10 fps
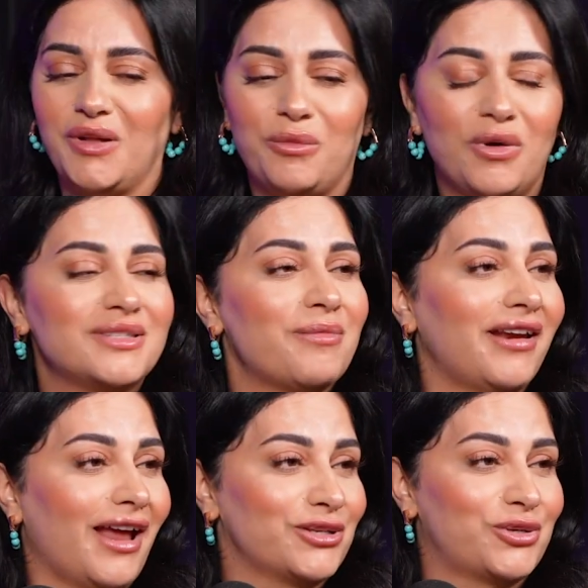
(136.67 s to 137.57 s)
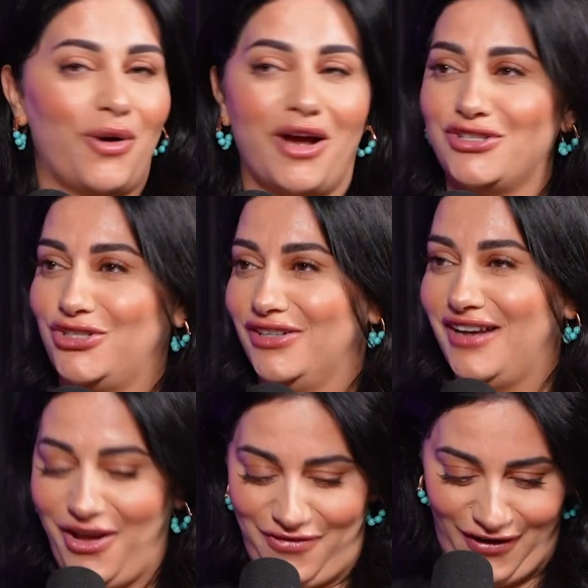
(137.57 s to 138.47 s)
What's my next
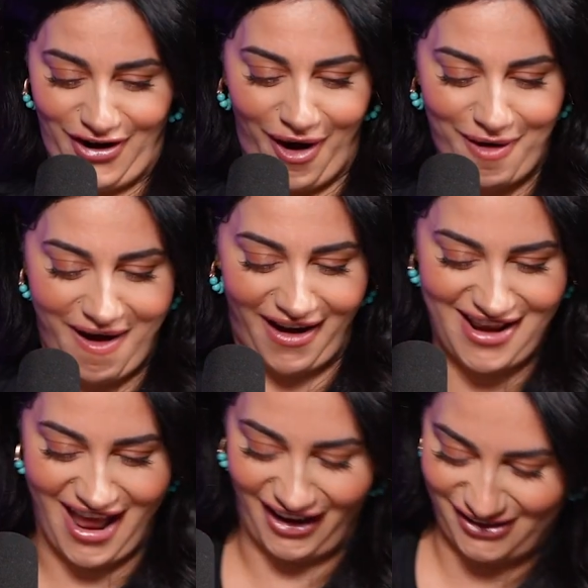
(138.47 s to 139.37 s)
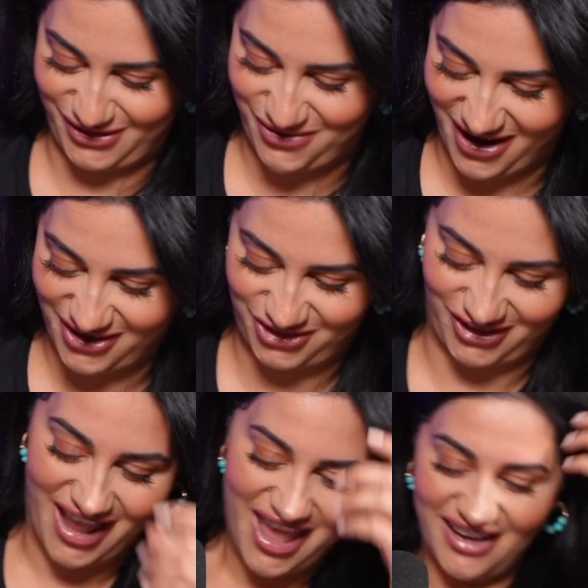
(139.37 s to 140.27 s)
question? I forgot my next question